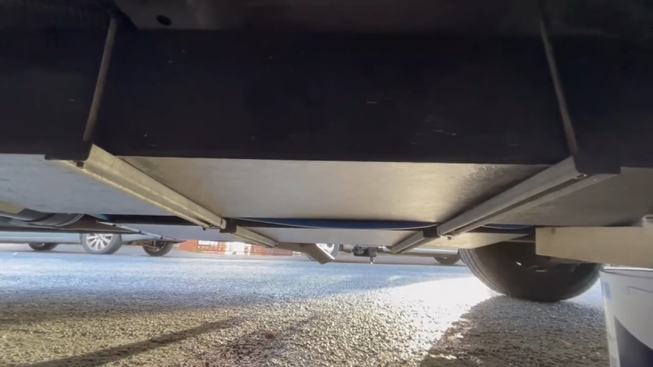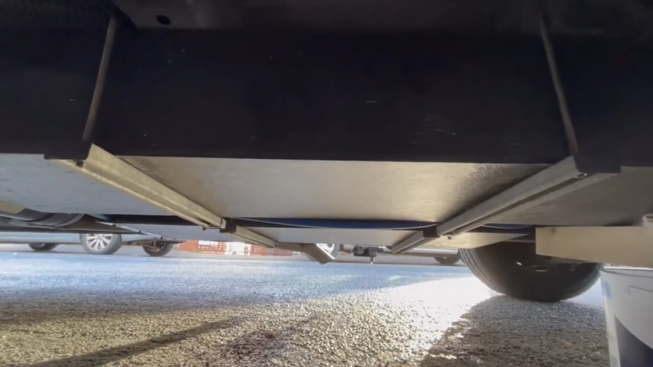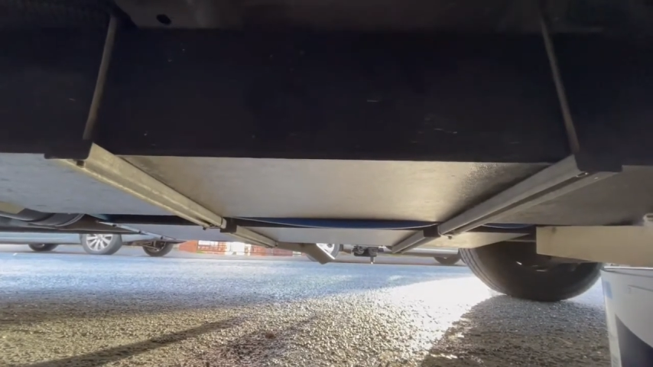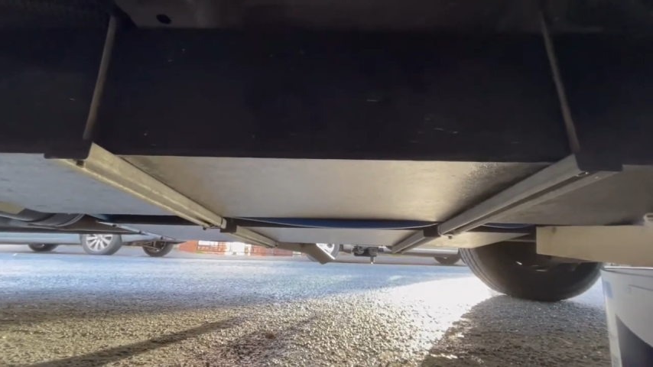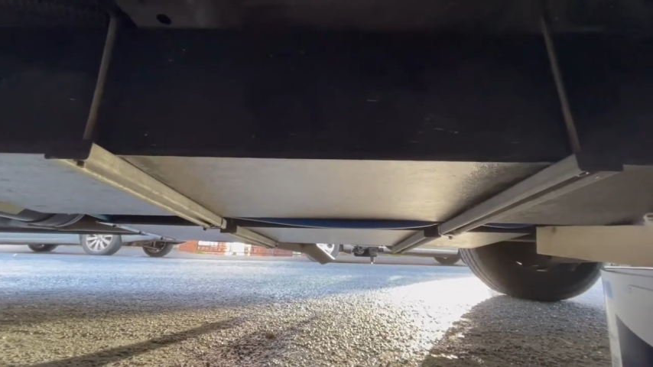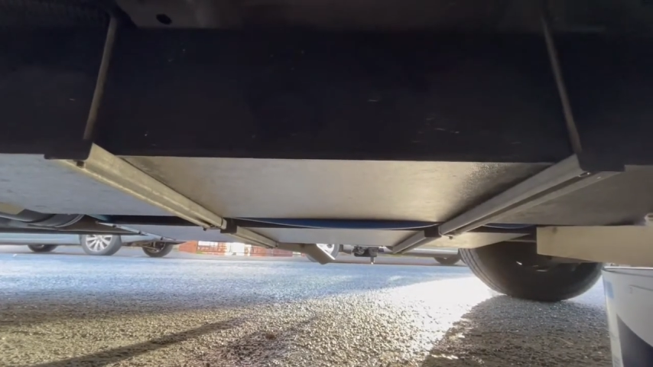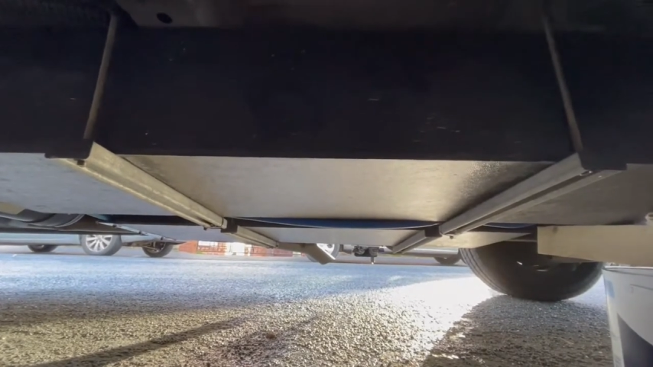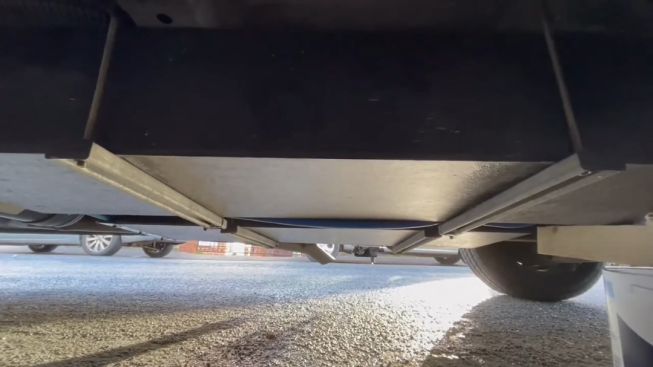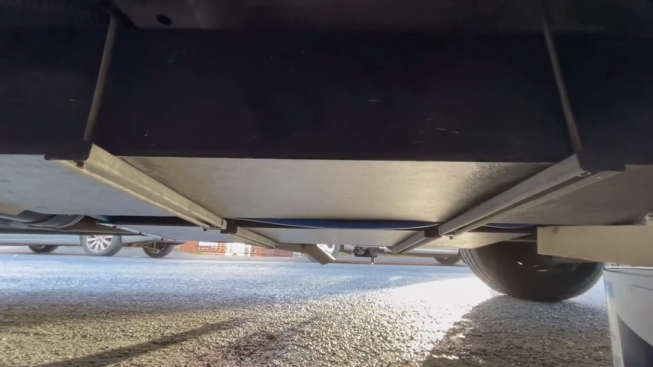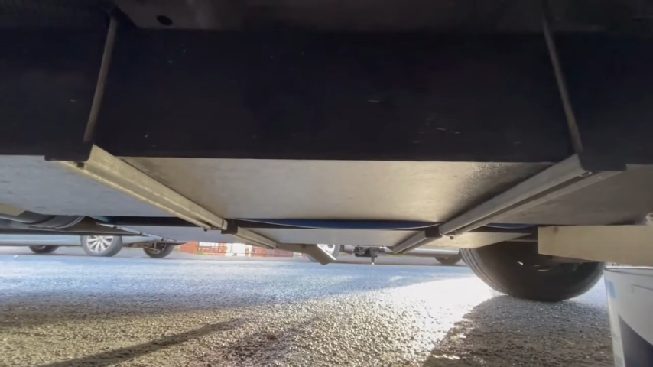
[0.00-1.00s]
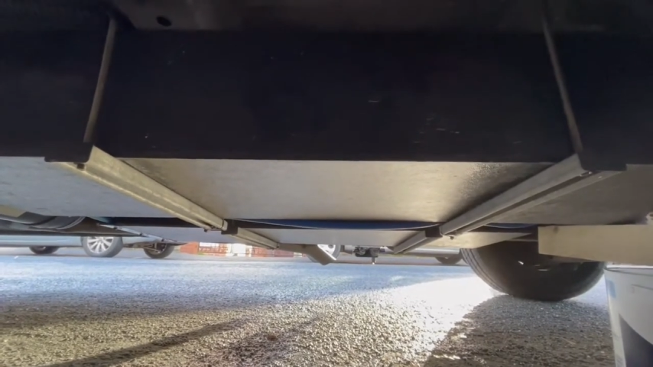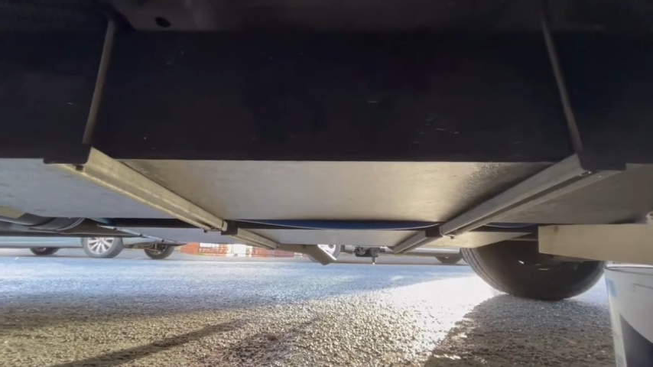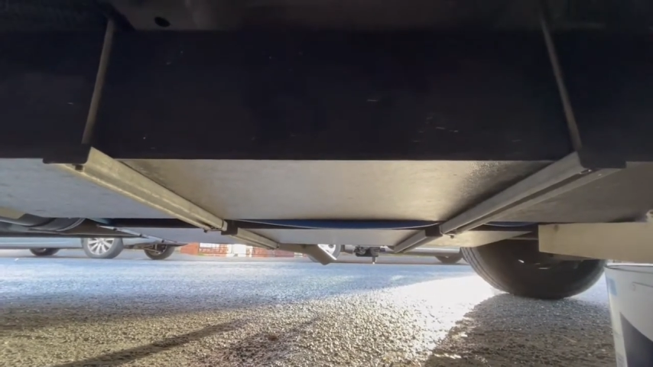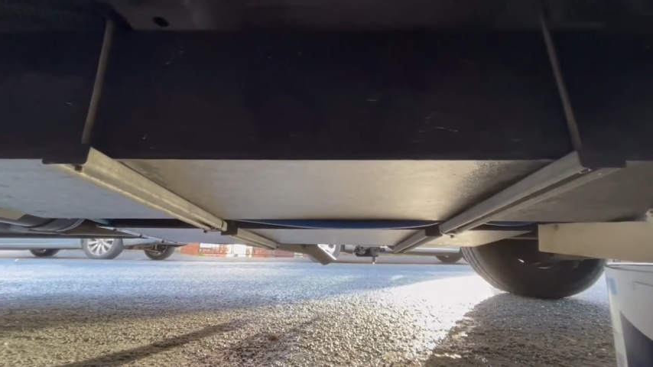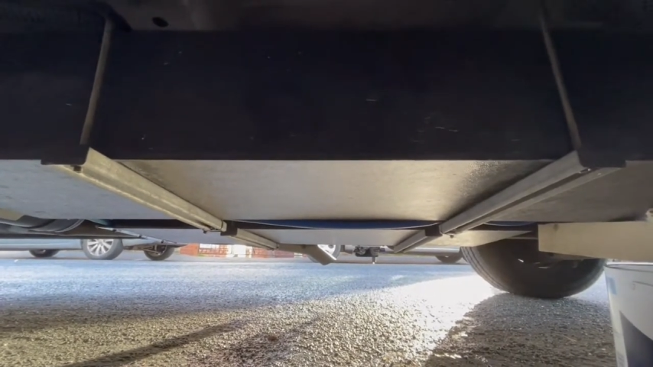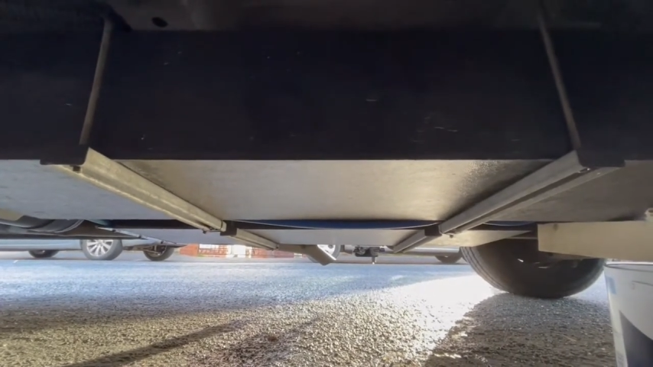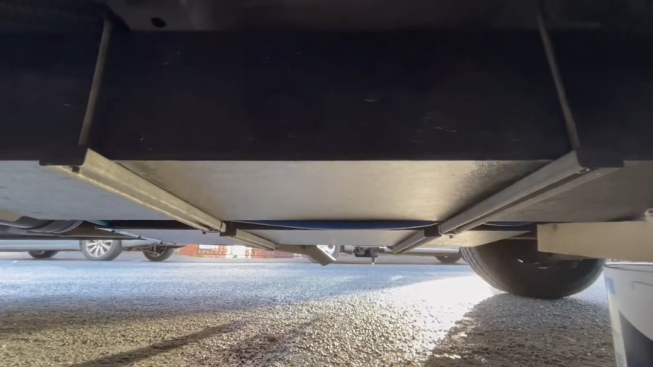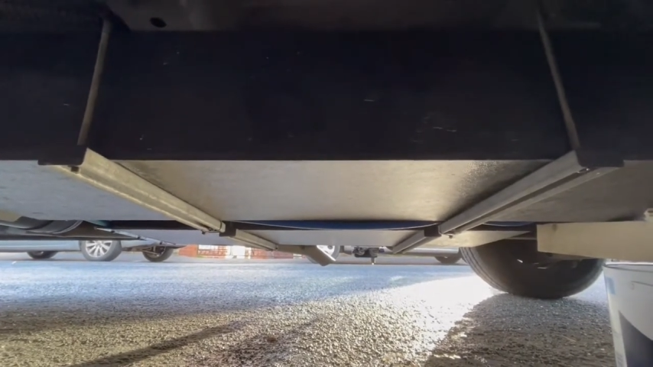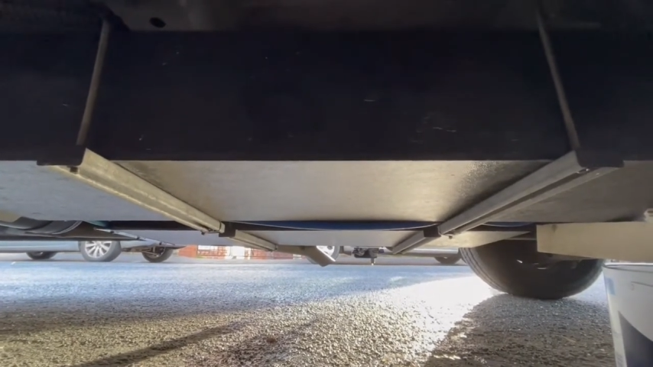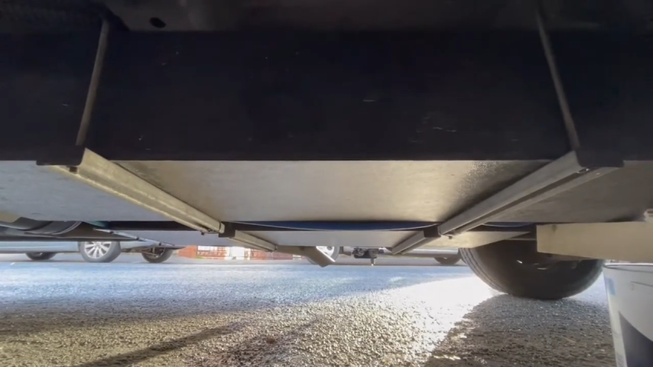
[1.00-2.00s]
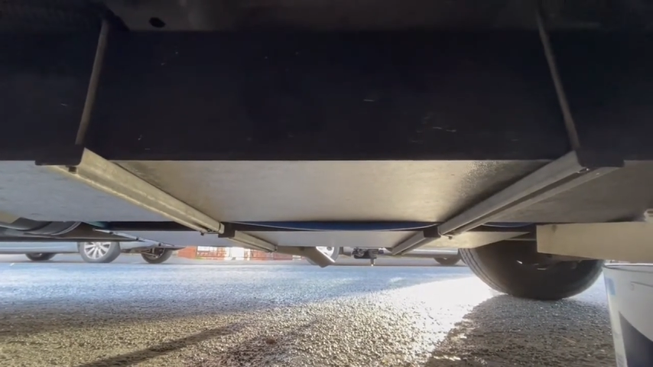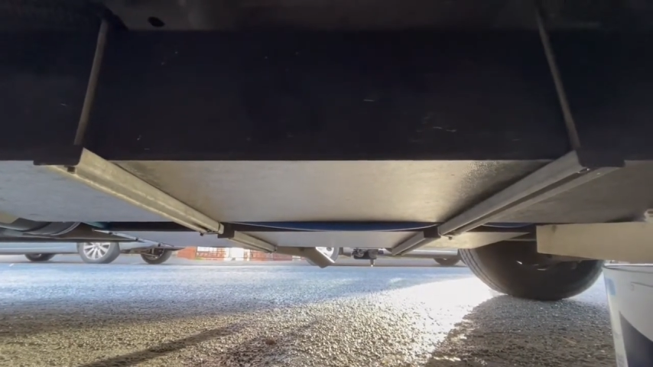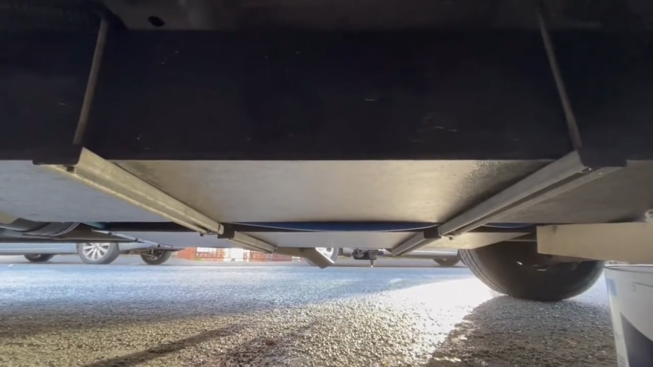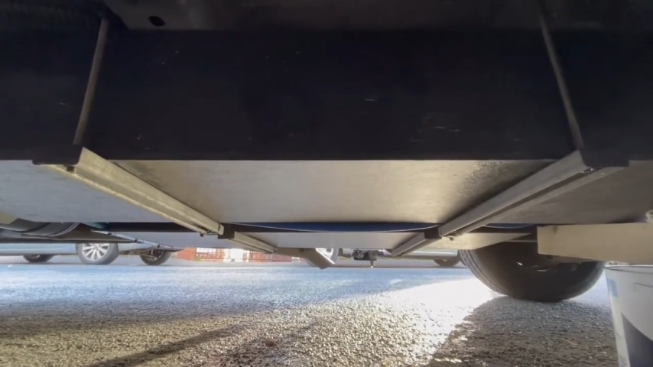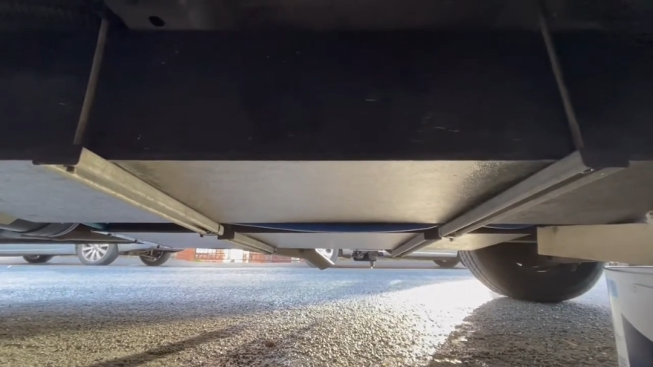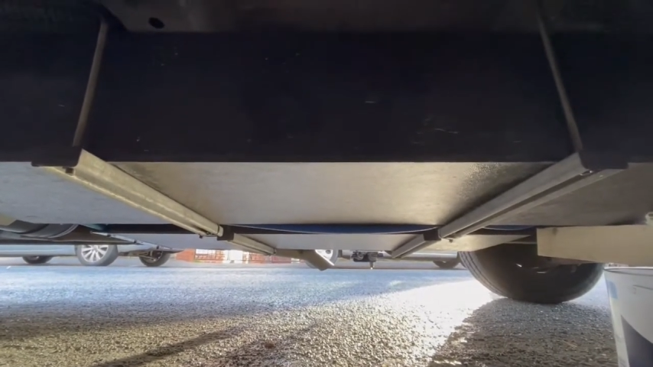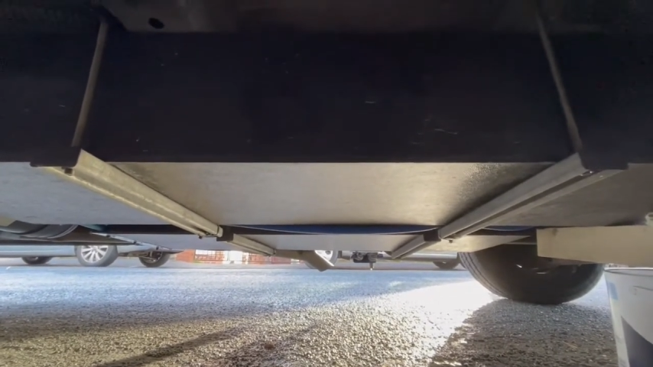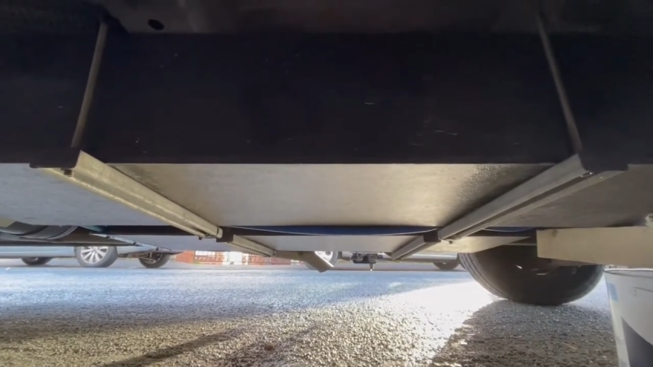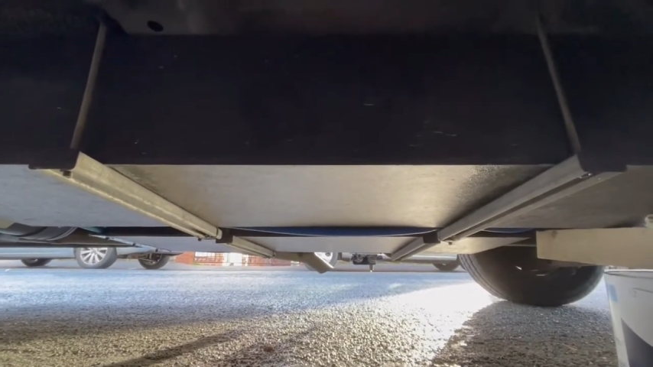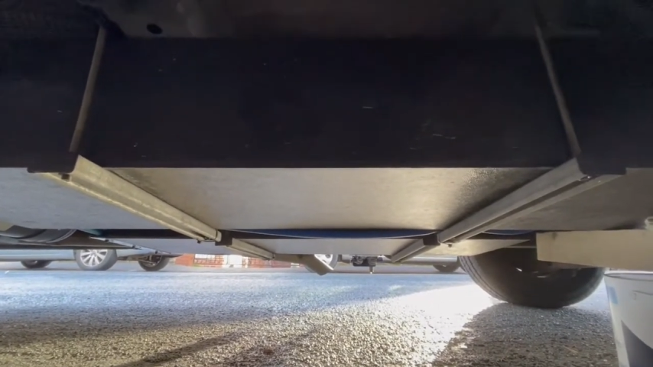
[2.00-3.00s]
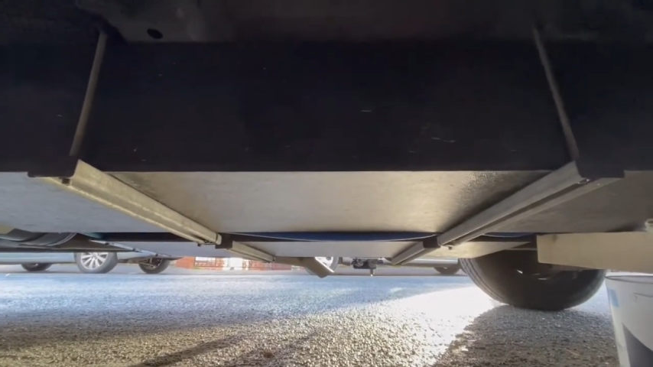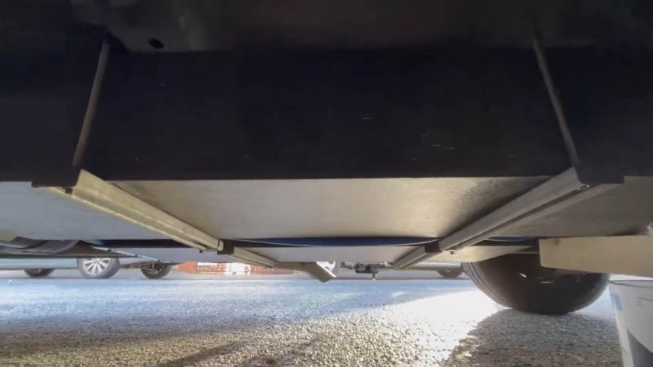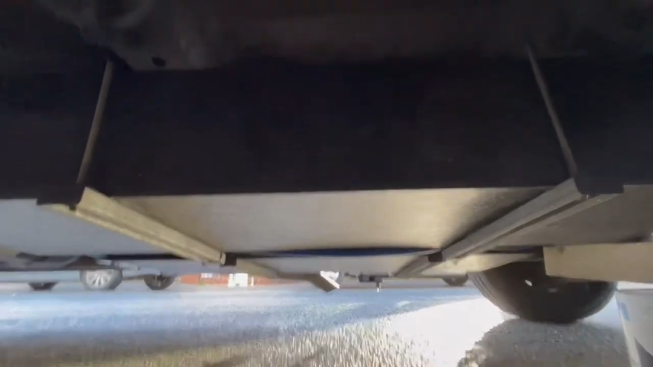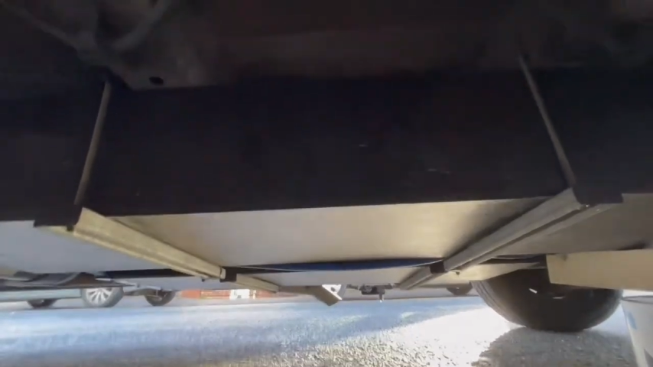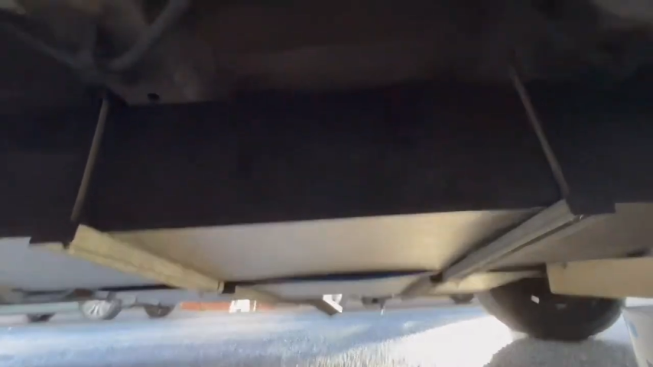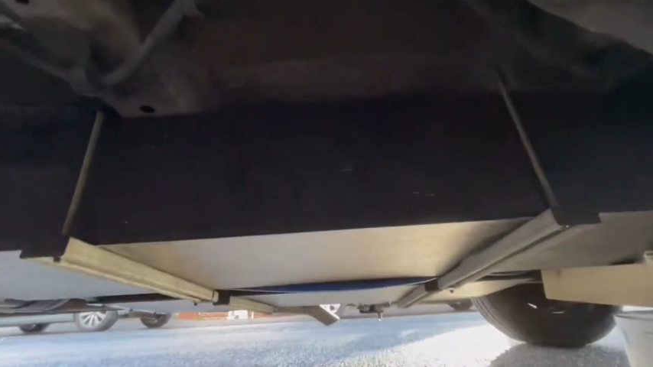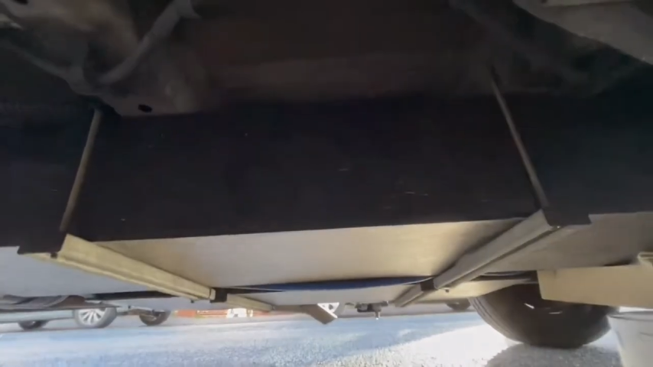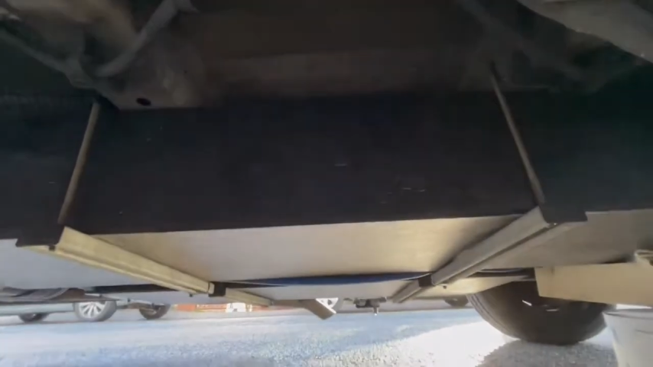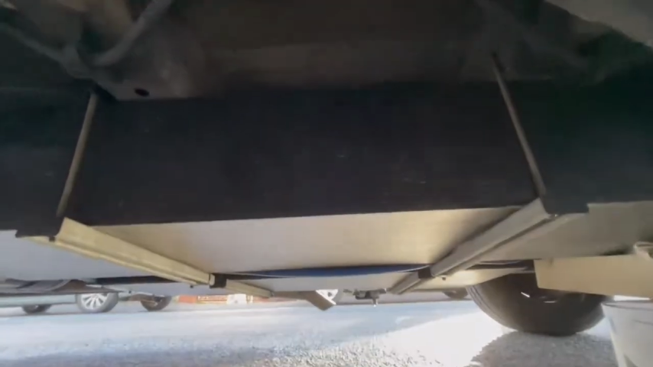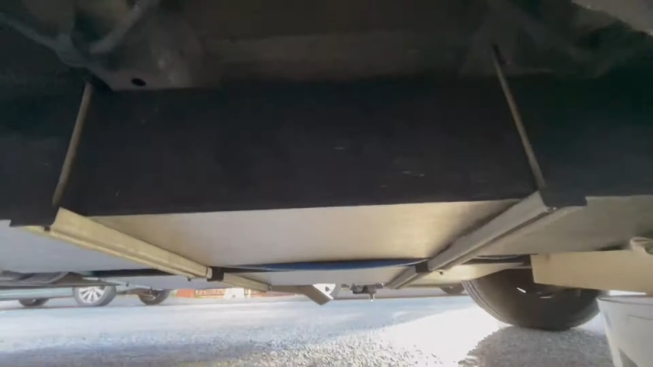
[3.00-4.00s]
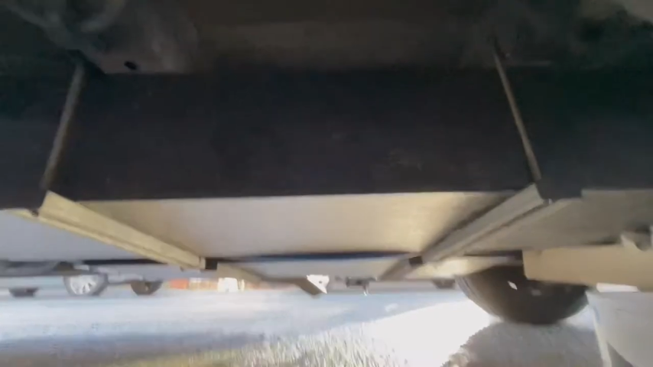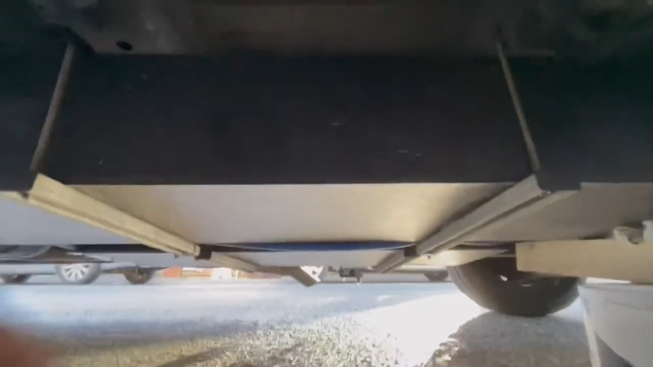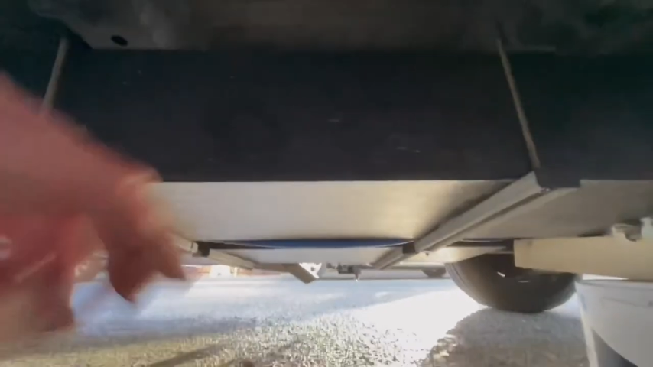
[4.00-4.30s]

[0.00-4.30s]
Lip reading: (no speaker visible)